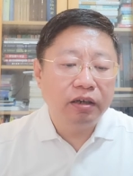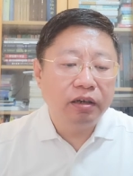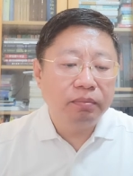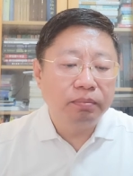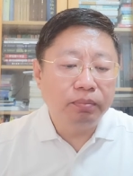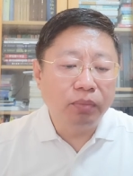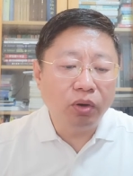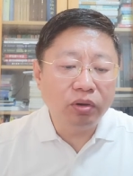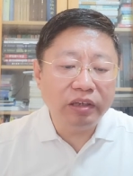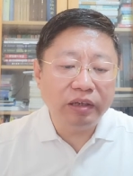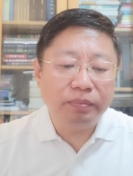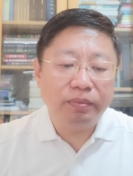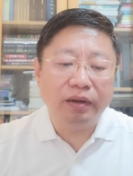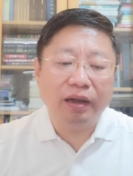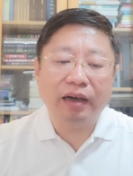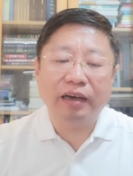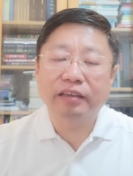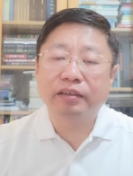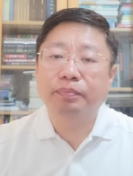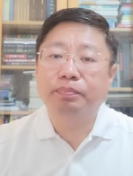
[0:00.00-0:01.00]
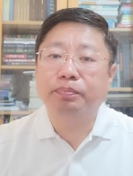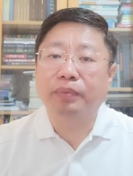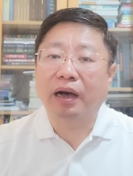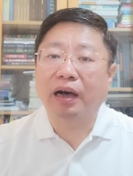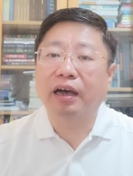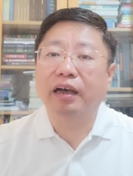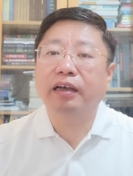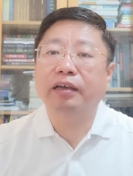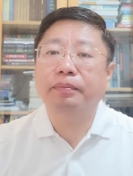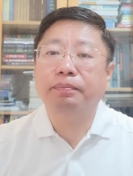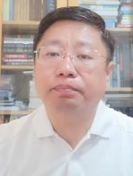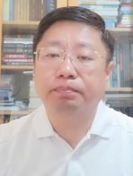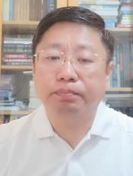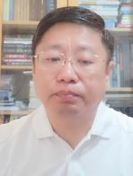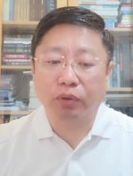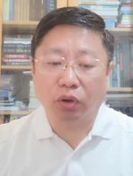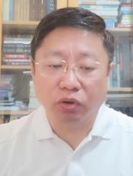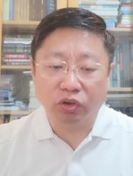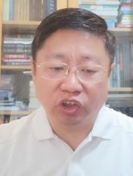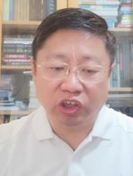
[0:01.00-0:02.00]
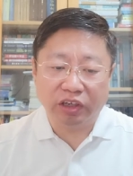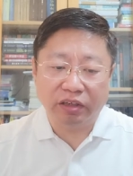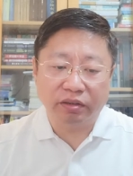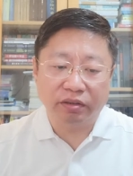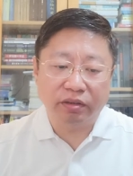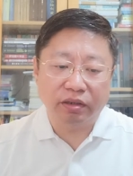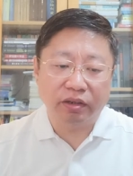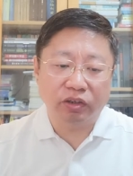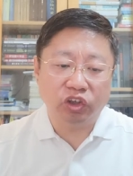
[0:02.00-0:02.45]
multiplied by blockchain.